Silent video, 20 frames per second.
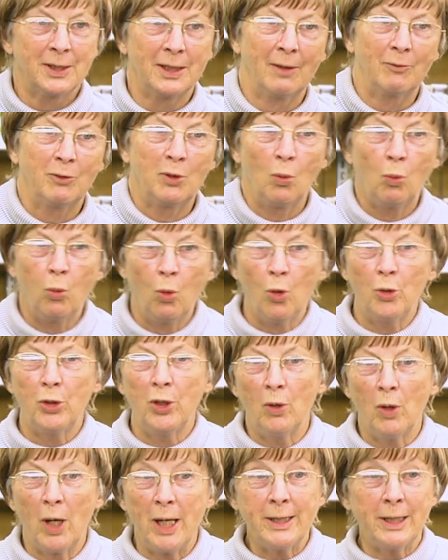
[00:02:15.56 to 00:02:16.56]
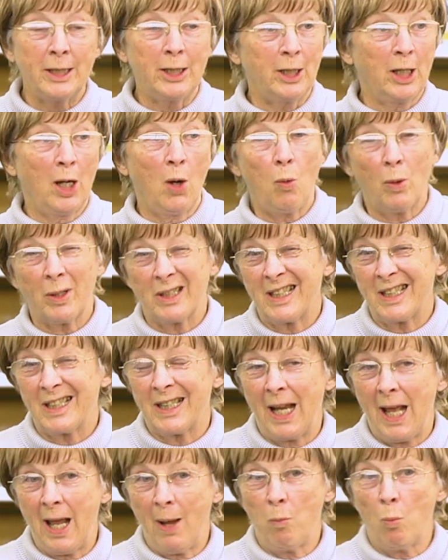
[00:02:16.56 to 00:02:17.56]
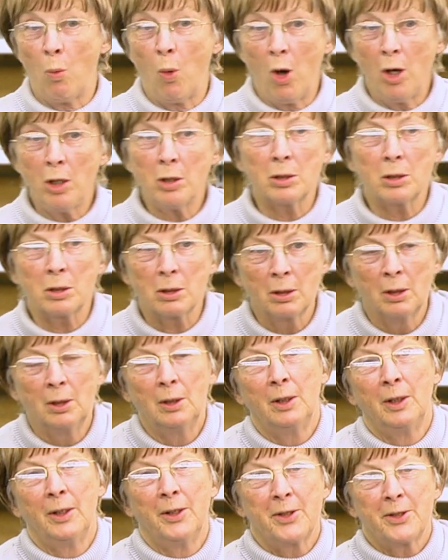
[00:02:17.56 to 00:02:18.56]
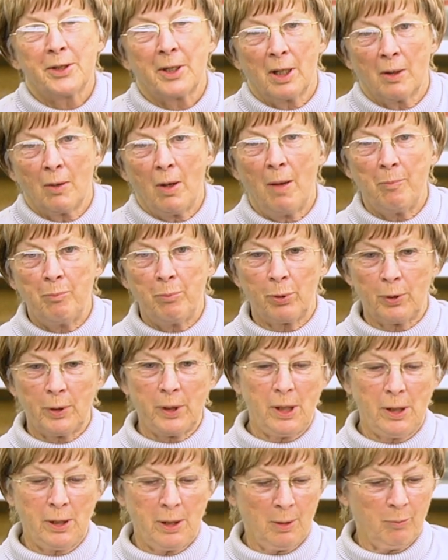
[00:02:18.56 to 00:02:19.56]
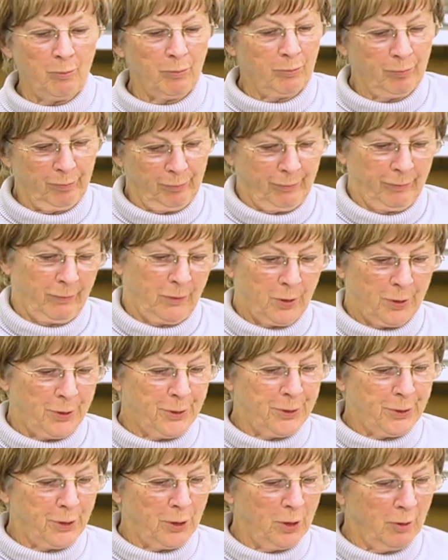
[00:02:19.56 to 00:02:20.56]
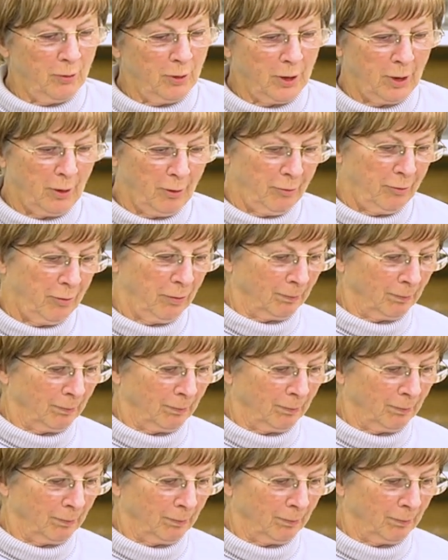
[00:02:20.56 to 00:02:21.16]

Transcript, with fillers: just have to warn you, I didn't know what slam was, so I'm pretty um, conservative.